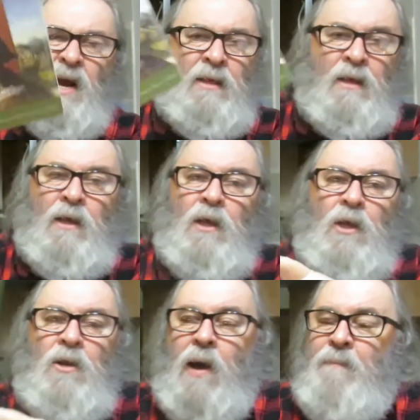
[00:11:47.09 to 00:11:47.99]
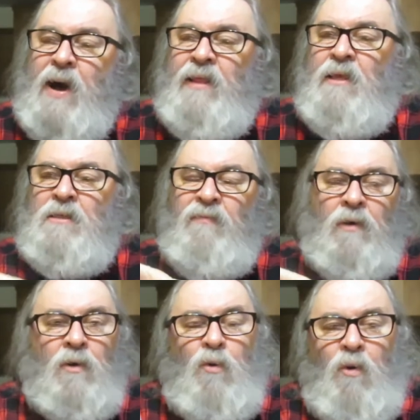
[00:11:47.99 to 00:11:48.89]
I, you know, I bought this
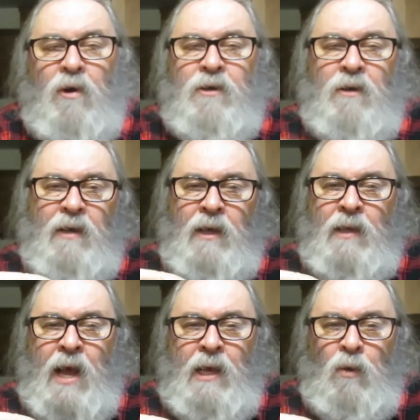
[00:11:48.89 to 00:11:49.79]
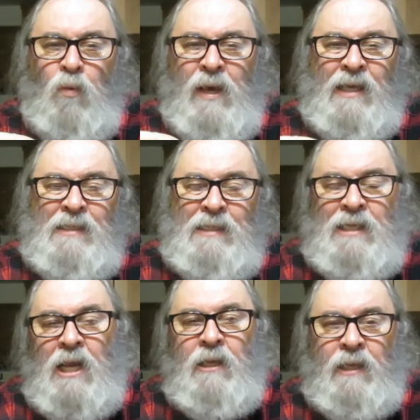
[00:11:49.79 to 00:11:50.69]
for a quarter, and I we can
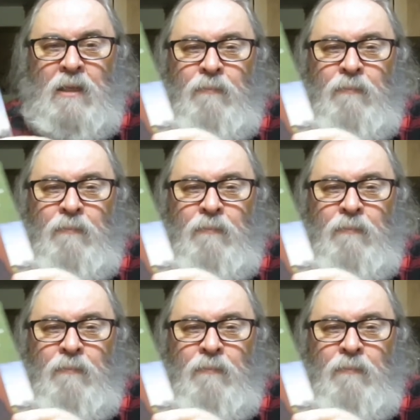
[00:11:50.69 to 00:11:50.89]
sell it at